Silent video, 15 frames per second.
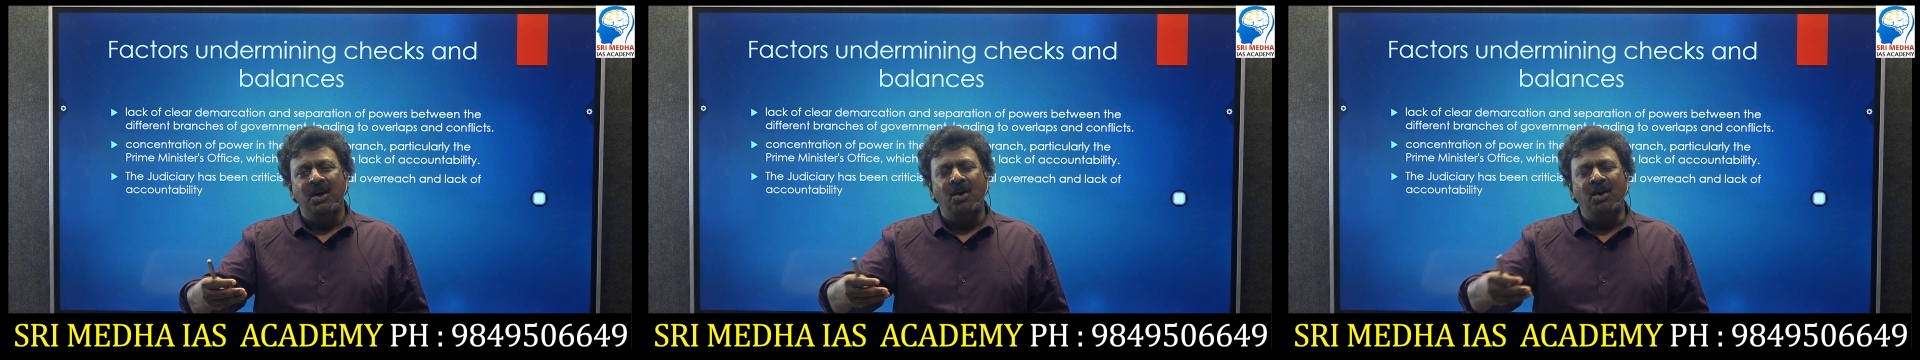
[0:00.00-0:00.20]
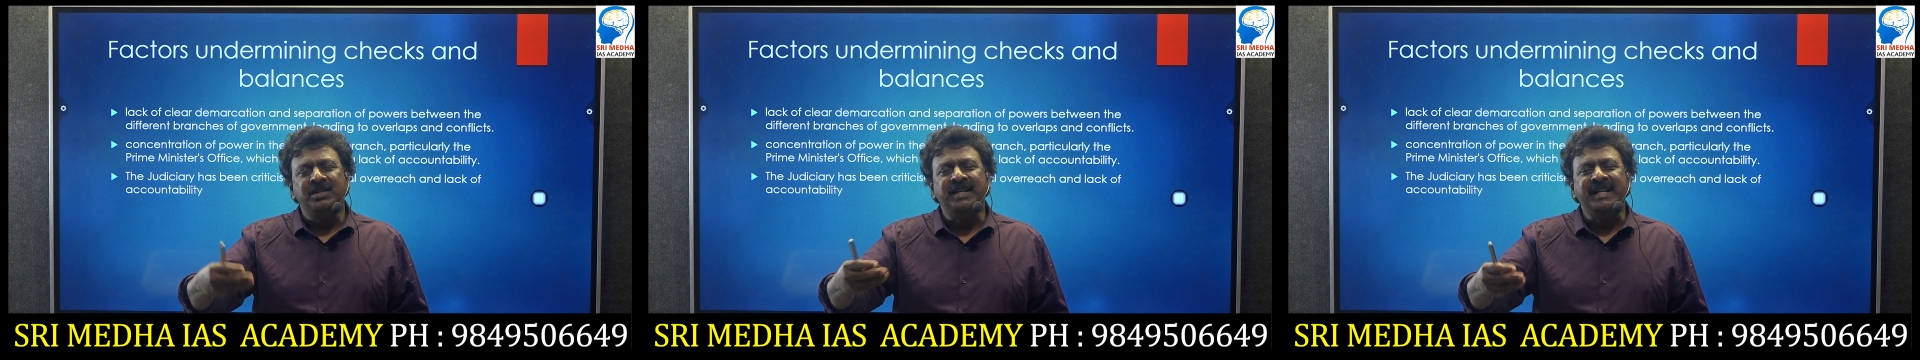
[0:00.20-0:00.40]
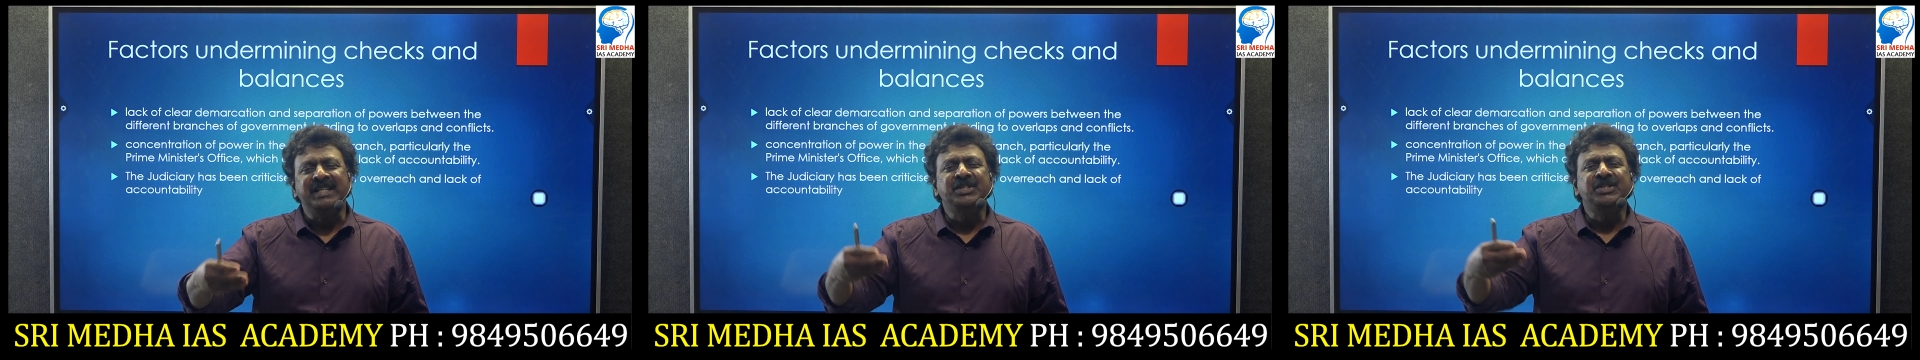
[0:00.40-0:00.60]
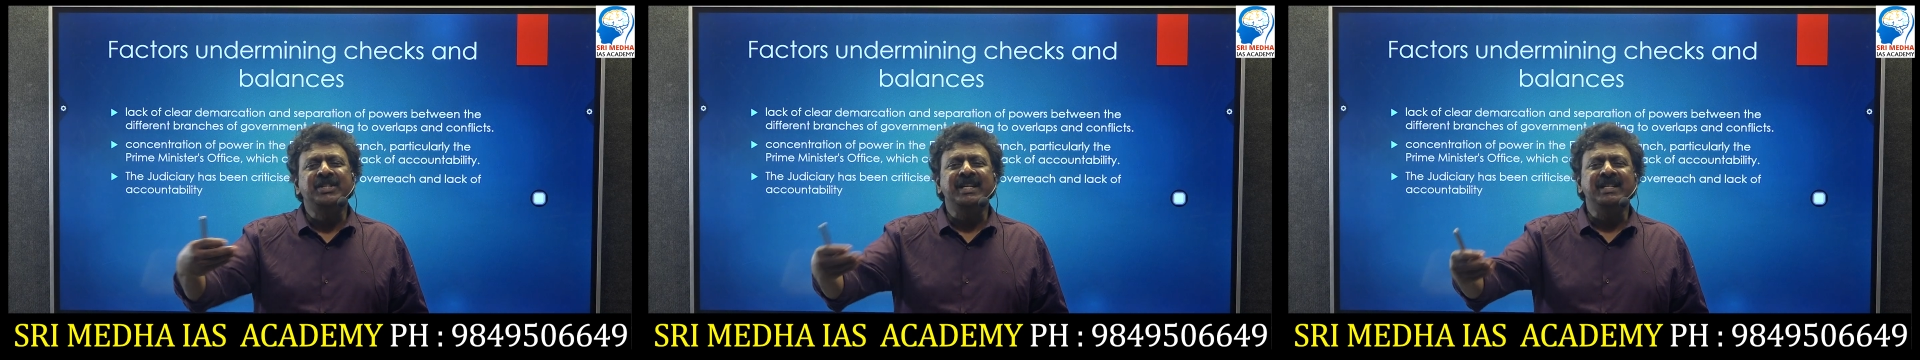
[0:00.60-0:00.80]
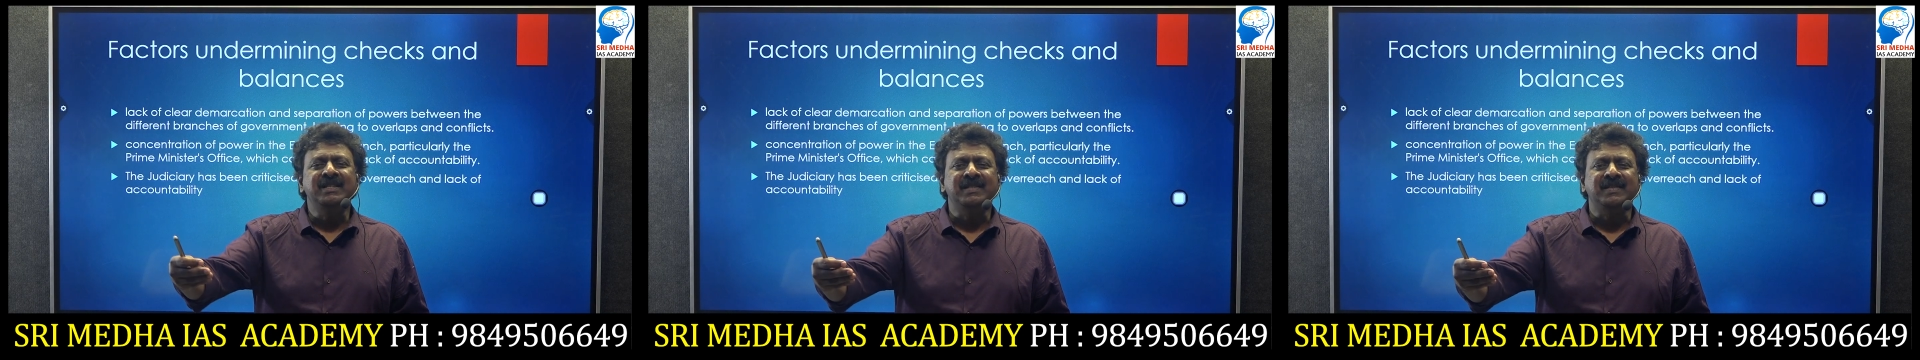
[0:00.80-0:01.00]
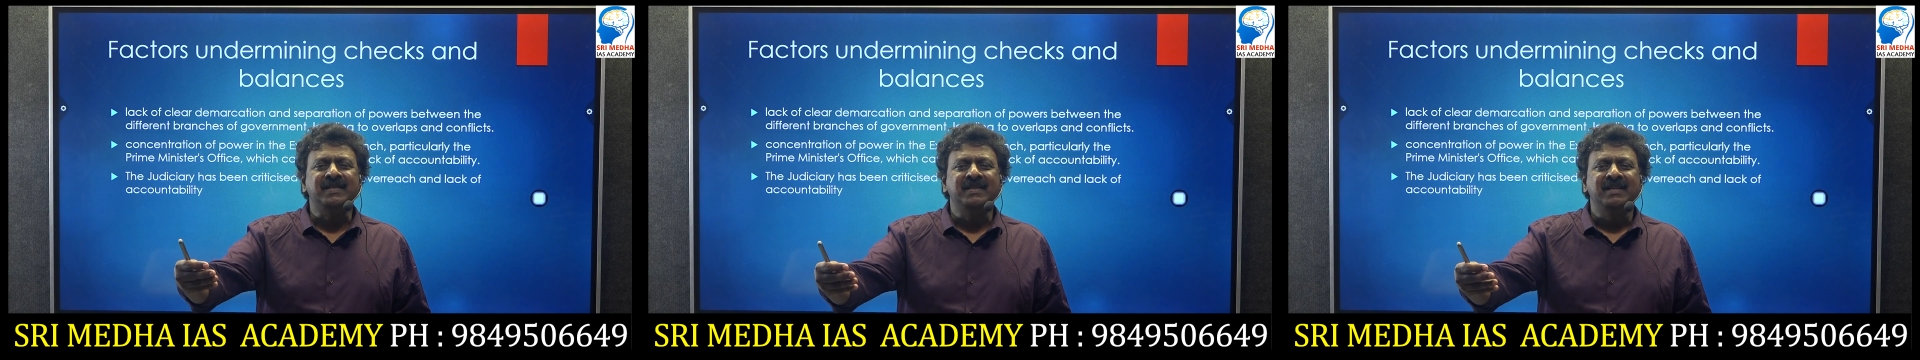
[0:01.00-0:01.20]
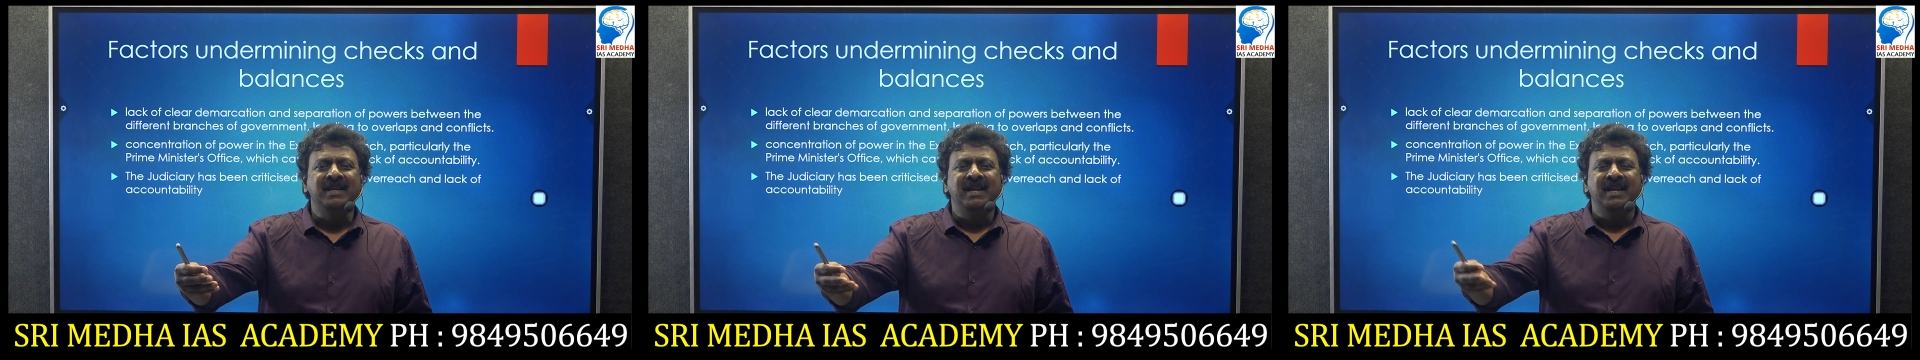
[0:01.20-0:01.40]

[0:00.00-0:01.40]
or certain changes